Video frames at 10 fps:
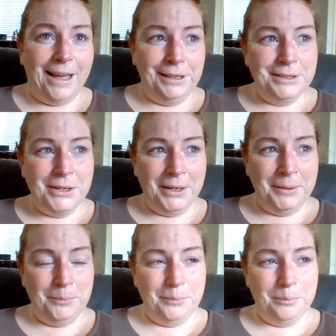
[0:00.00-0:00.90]

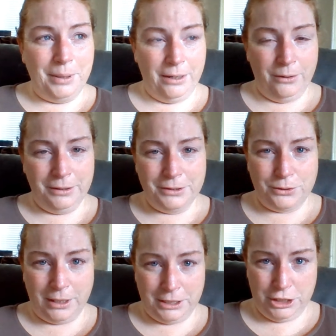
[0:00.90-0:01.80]
Anytime parents
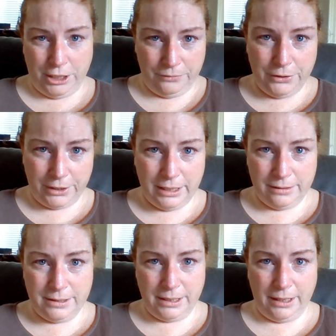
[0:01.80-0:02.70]
try to shove their
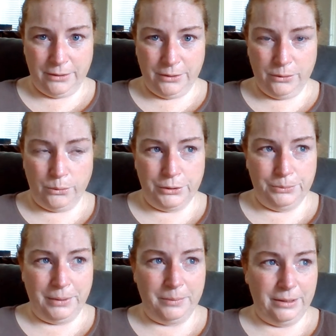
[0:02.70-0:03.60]
kids together, or
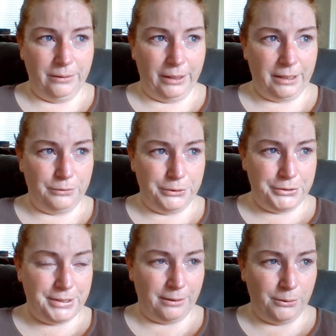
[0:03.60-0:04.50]
maybe like if you're
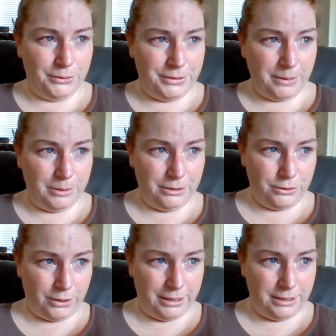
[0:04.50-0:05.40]
single and somebody
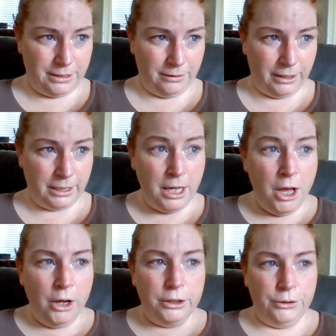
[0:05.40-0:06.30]
has tried to, like,
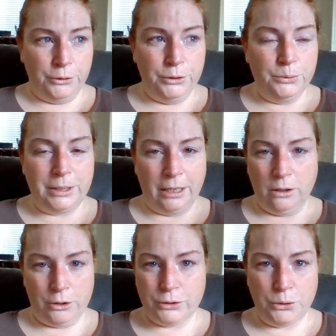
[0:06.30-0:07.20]
you would get
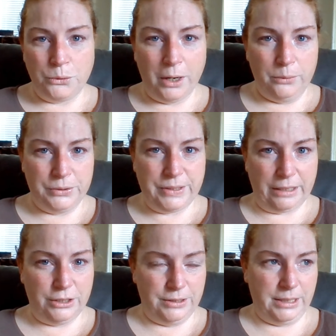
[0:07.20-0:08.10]
along so great with
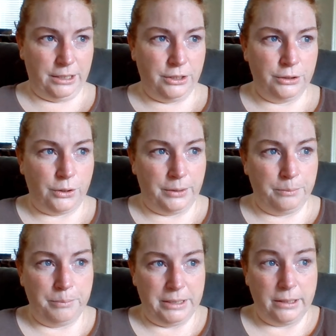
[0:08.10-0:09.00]
such and such, and they try to
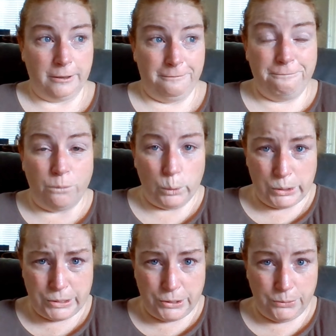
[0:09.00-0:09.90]
basically
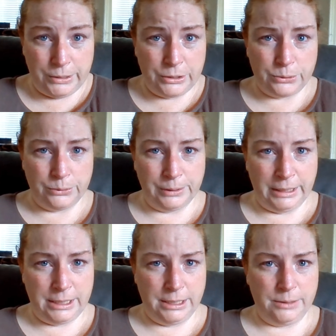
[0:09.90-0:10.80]
force you into a
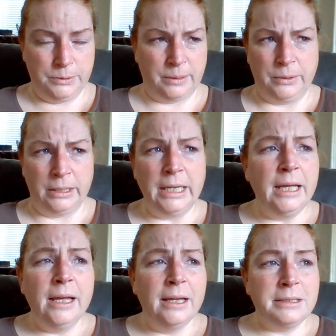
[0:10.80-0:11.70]
relationship with someone,
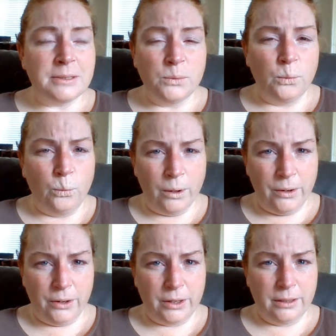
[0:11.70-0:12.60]
it doesn't
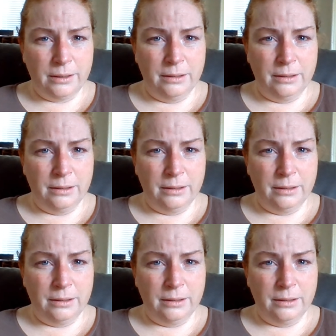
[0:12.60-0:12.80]
work.